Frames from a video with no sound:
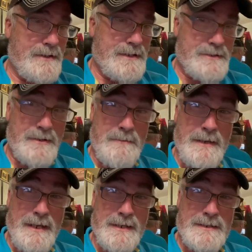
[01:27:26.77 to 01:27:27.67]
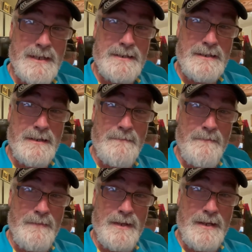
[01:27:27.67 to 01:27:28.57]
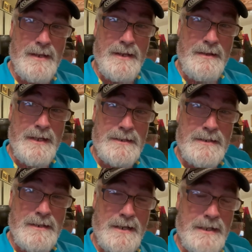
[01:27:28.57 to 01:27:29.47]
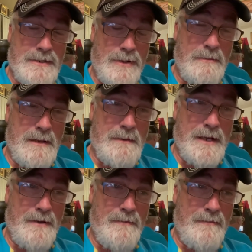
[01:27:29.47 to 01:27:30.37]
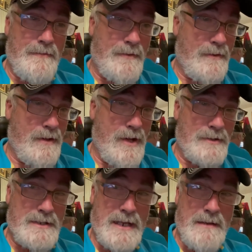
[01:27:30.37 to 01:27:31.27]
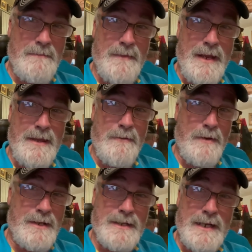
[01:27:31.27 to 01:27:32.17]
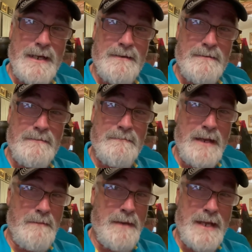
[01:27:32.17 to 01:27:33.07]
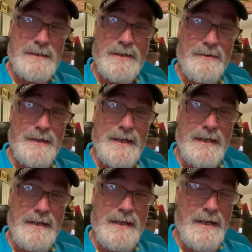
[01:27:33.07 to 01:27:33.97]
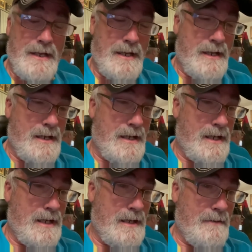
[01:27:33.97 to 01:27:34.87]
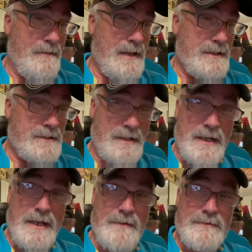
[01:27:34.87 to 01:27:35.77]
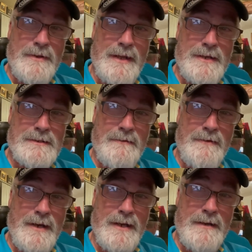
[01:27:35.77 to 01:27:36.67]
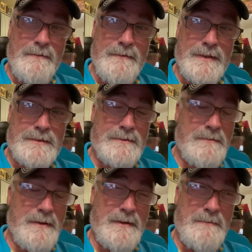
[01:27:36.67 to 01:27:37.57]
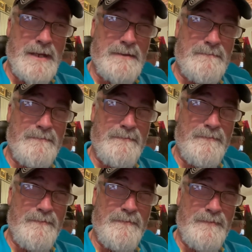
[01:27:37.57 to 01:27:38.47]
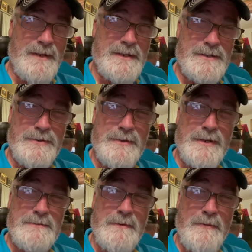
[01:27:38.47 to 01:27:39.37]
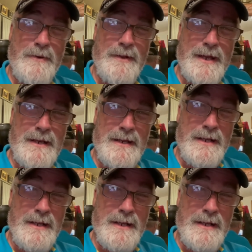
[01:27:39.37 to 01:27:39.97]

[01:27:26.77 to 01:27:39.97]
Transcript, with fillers: district meetings that, um, that Taki told me about for a long time. And then one day, a magical day, uh, in July of 2005, this was uh, about guess, two years before that,